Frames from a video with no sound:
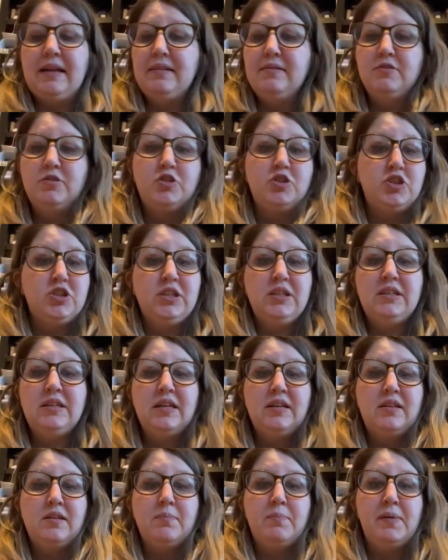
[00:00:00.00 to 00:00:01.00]
she
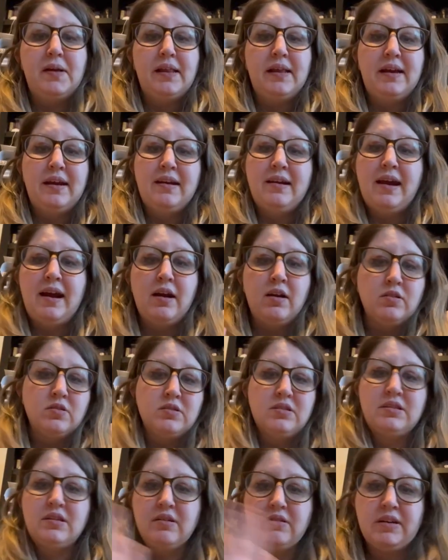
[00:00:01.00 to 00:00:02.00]
did the Billionaire
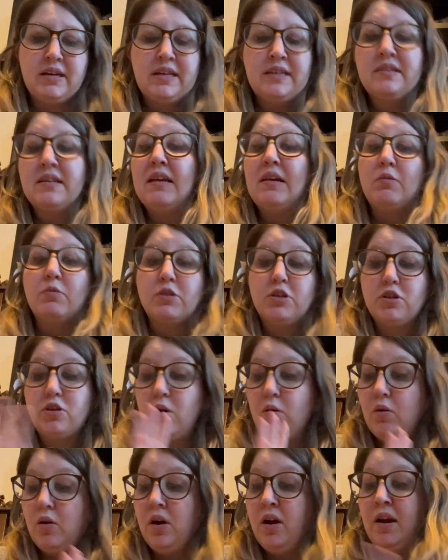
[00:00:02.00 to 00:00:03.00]
series and it was
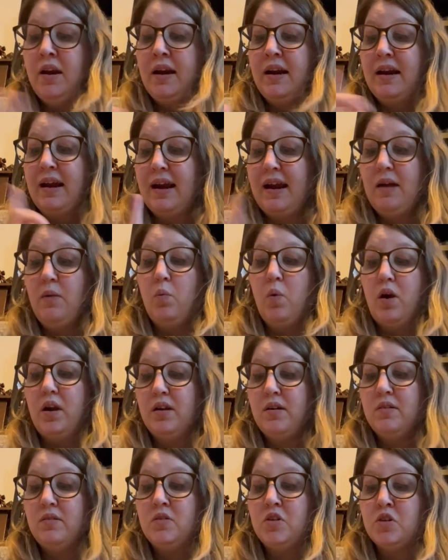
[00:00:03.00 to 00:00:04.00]
so good, and I
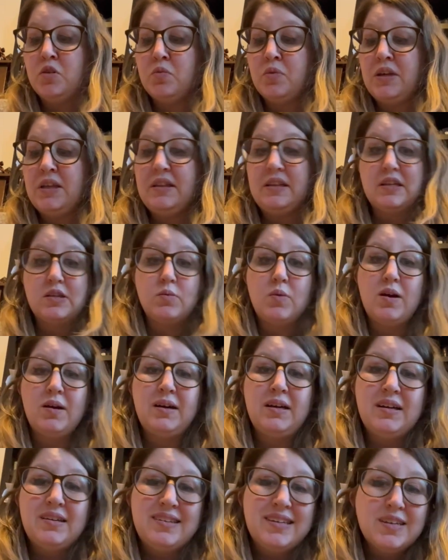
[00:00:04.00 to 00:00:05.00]
wanted to read this one
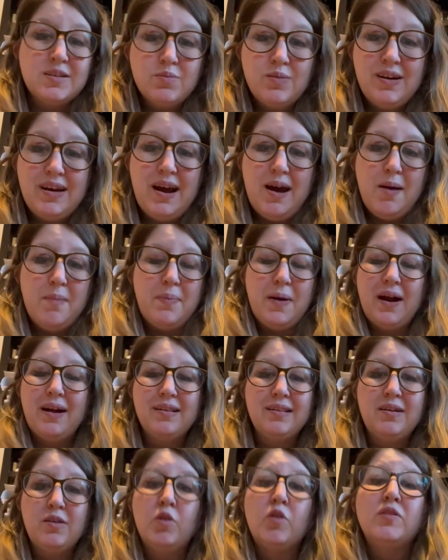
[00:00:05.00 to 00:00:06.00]
because this one
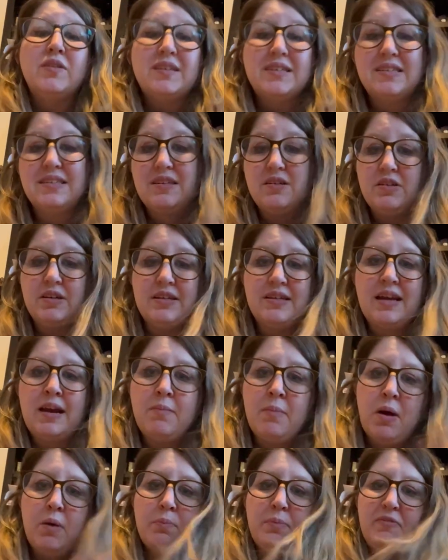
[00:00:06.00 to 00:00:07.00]
apparently, or this series came
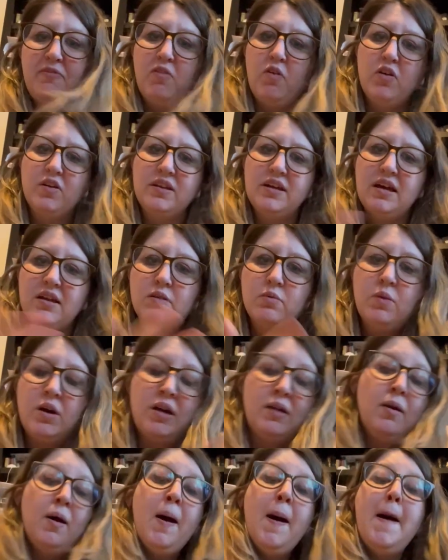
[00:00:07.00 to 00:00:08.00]
out before the other
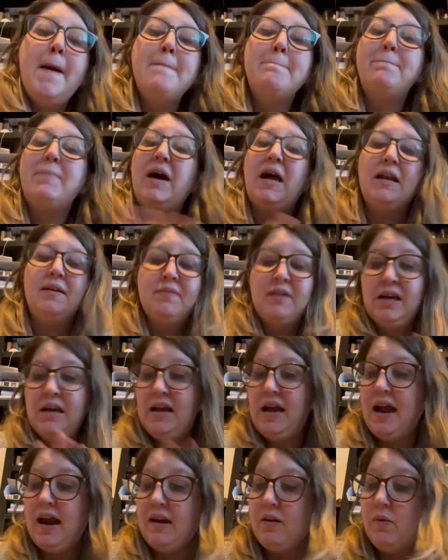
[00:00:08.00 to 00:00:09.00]
one. But
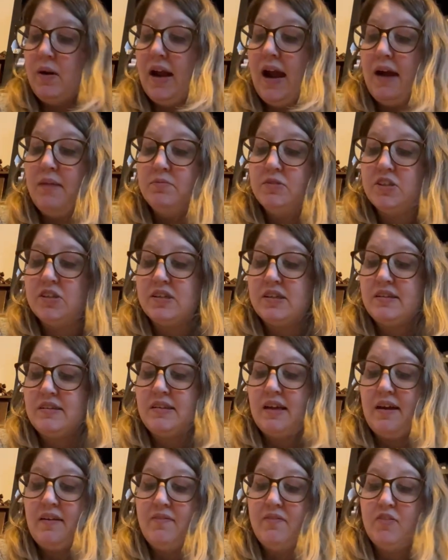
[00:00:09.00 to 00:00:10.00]
anyway, I'm just
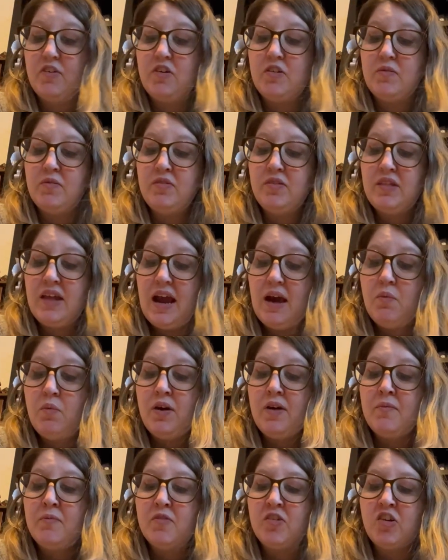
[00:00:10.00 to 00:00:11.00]
excited for that
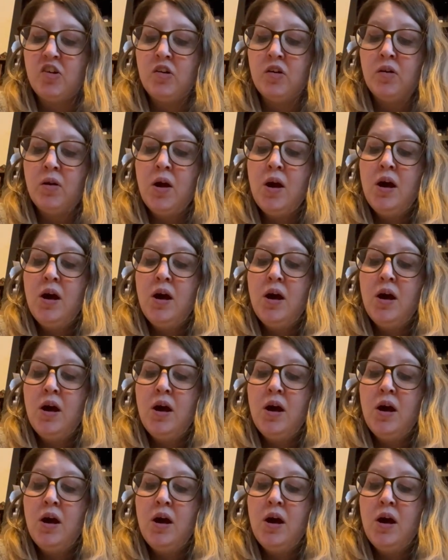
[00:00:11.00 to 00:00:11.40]
one. For